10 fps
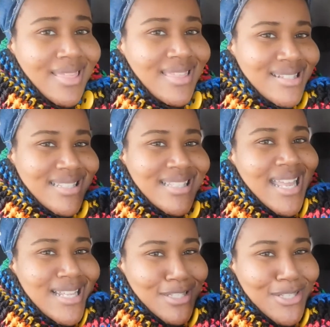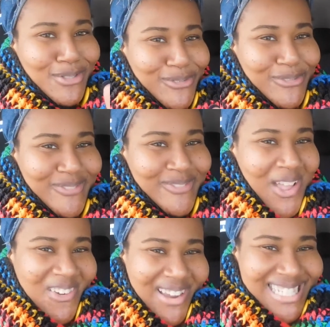then stay tuned.
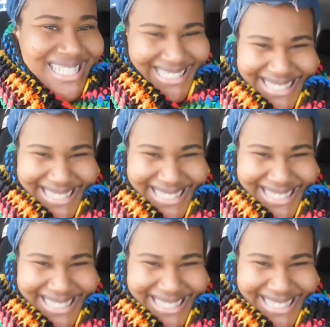All right.